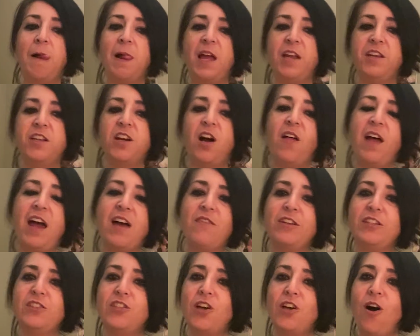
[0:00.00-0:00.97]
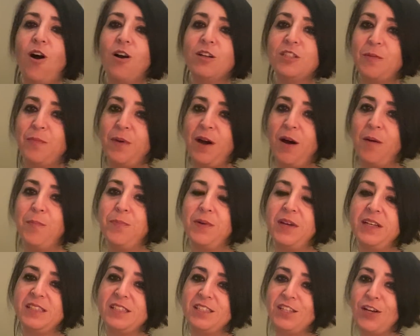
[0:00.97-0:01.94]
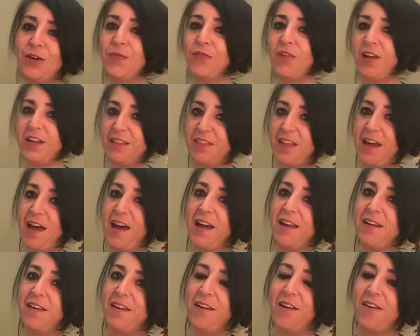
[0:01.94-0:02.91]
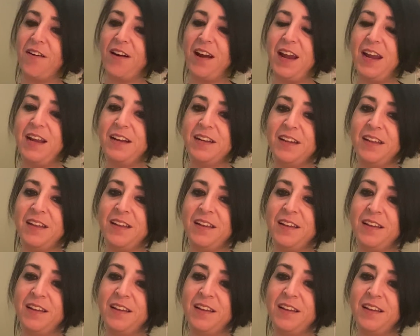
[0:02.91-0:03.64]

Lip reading: and y'all haven't talked about big stuff like that, all right?